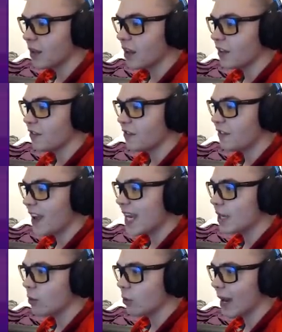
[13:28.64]
on the
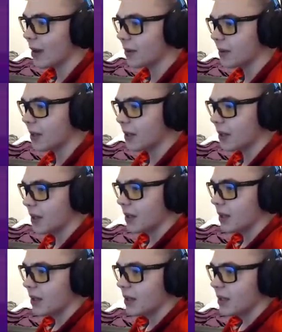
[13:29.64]
fade route.
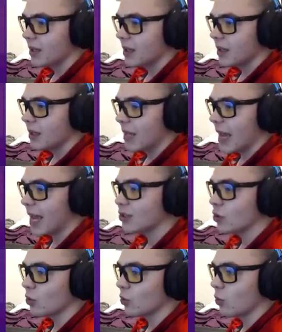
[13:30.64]

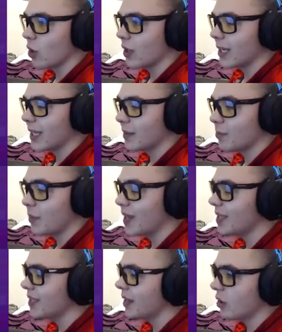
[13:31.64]
As a rookie,
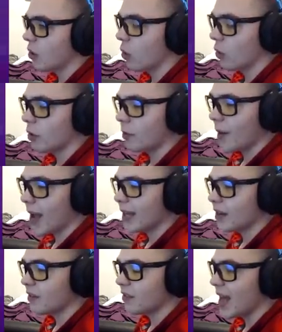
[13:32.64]
beating a
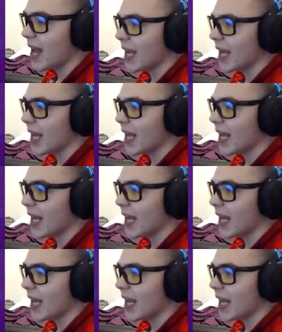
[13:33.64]
cornerback of